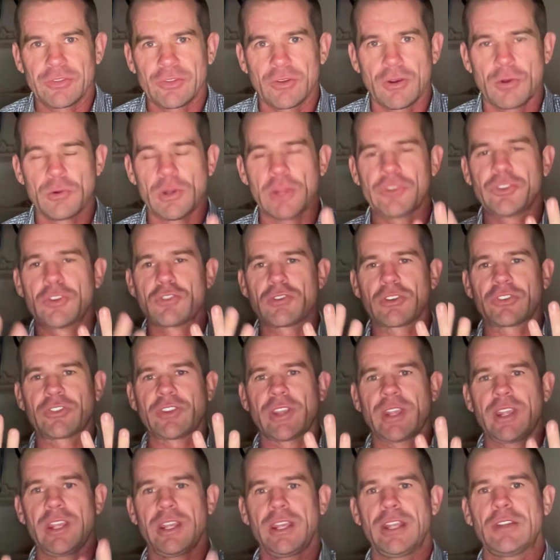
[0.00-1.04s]
So I would suggest the
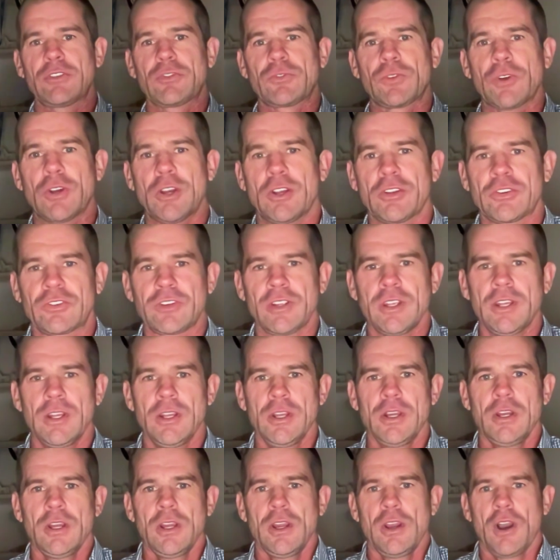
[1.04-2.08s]
hands first.
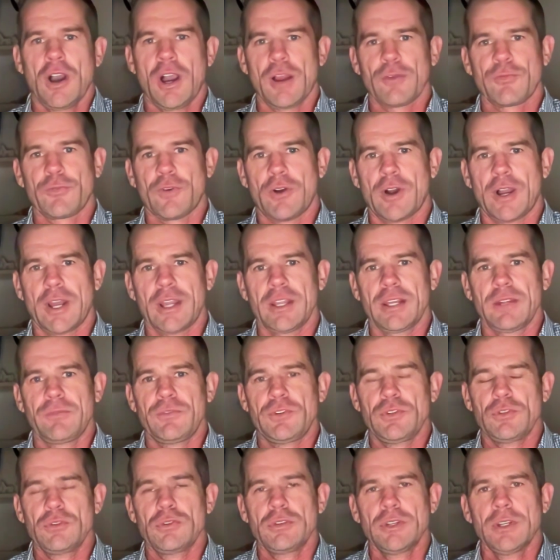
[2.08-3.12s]
I find if
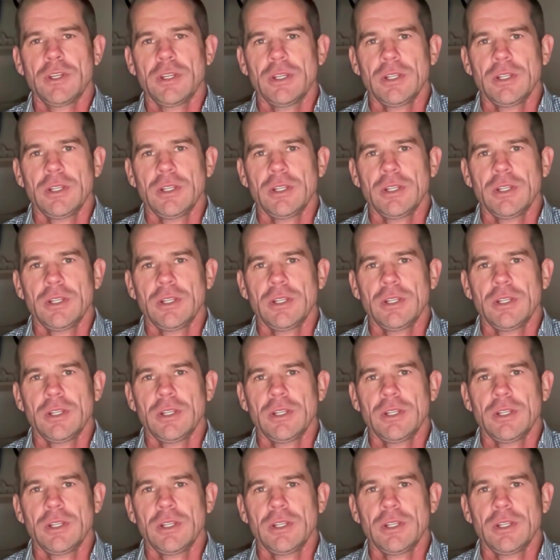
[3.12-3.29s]
you